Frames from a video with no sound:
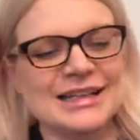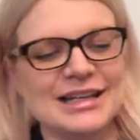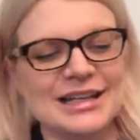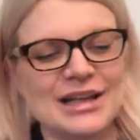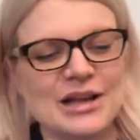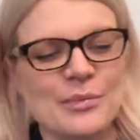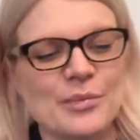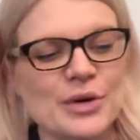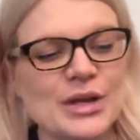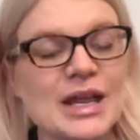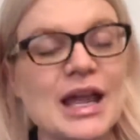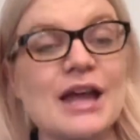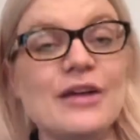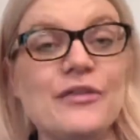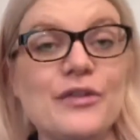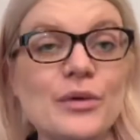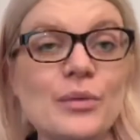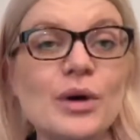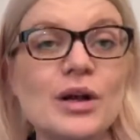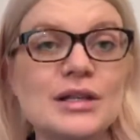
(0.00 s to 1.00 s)
But yeah, if
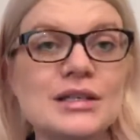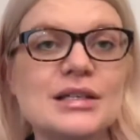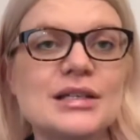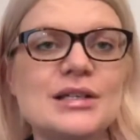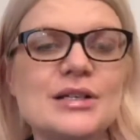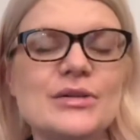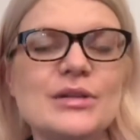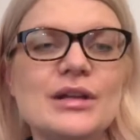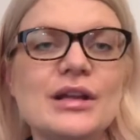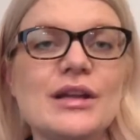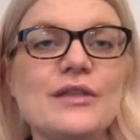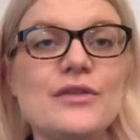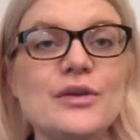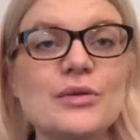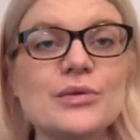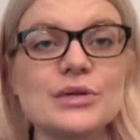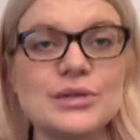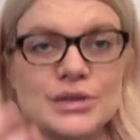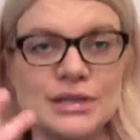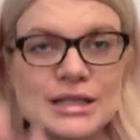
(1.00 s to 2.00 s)
you wanted to do it, if you were
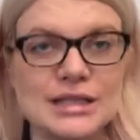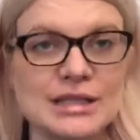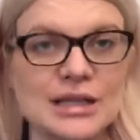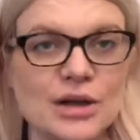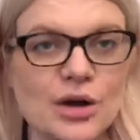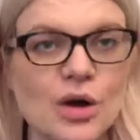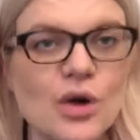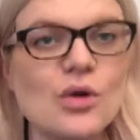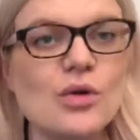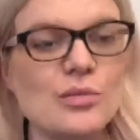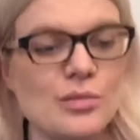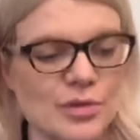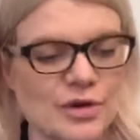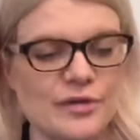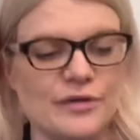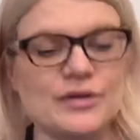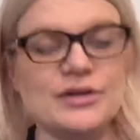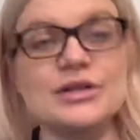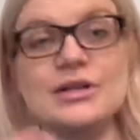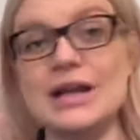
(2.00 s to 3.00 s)
doing this at home or if
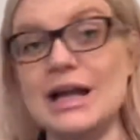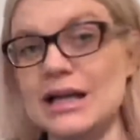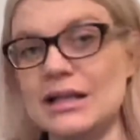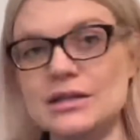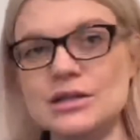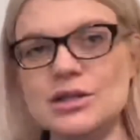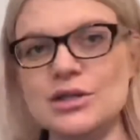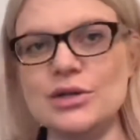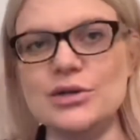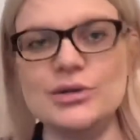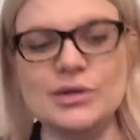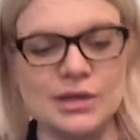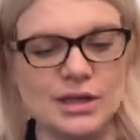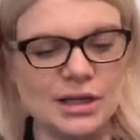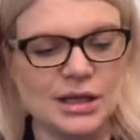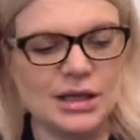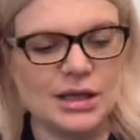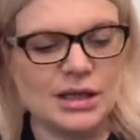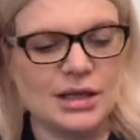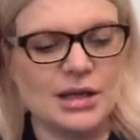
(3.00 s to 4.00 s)
you're doing it at school,
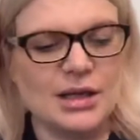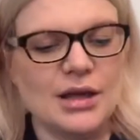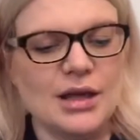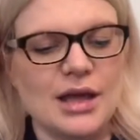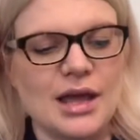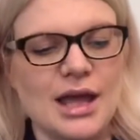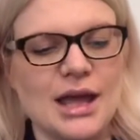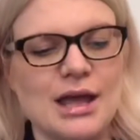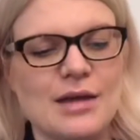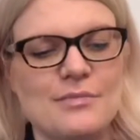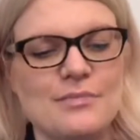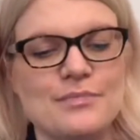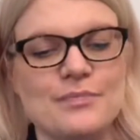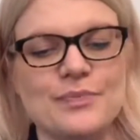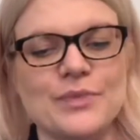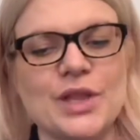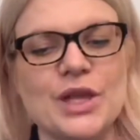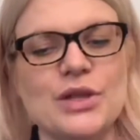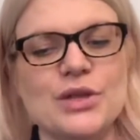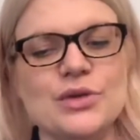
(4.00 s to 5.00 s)

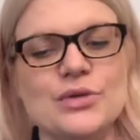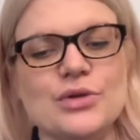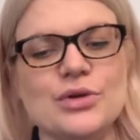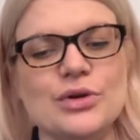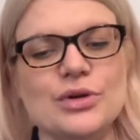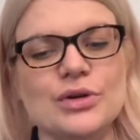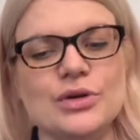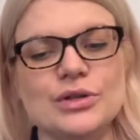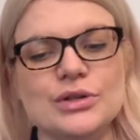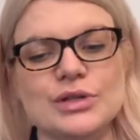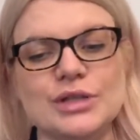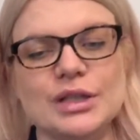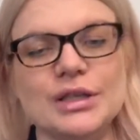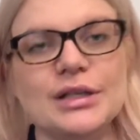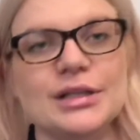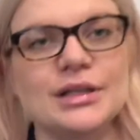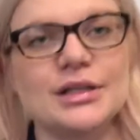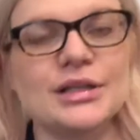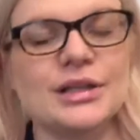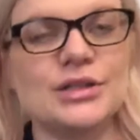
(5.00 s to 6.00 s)
you could
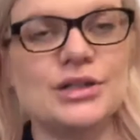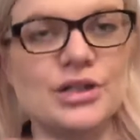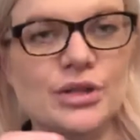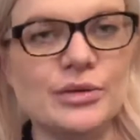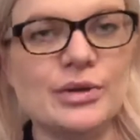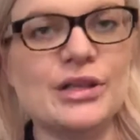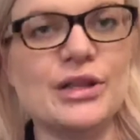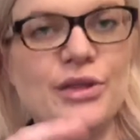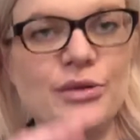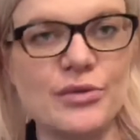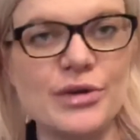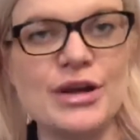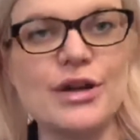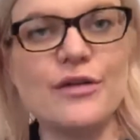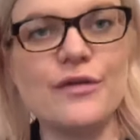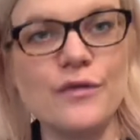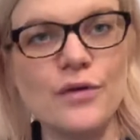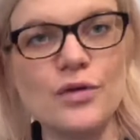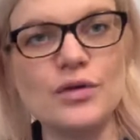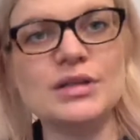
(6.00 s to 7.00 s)
do it 3 or
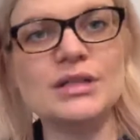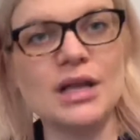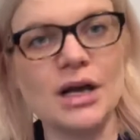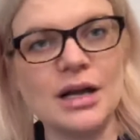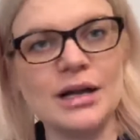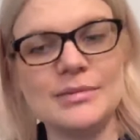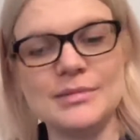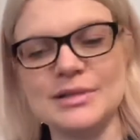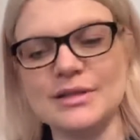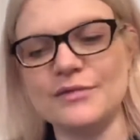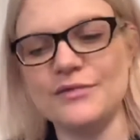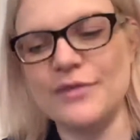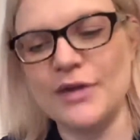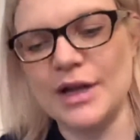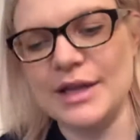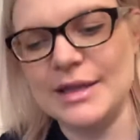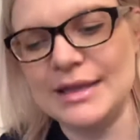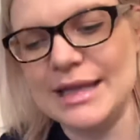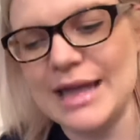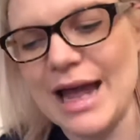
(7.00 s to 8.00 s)
4 times and
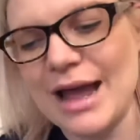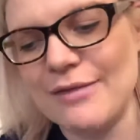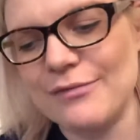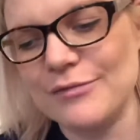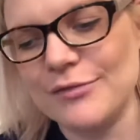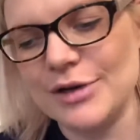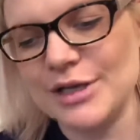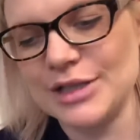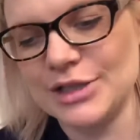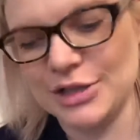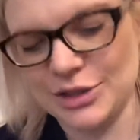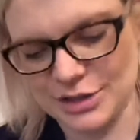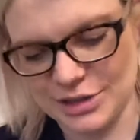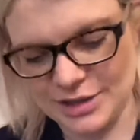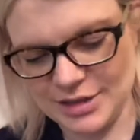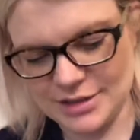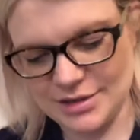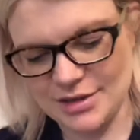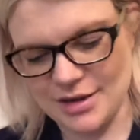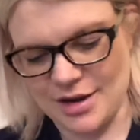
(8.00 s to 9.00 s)
find the average
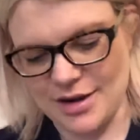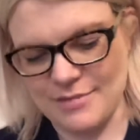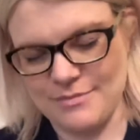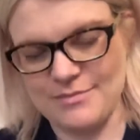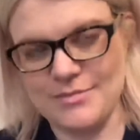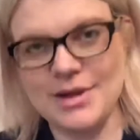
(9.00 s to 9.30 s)
time.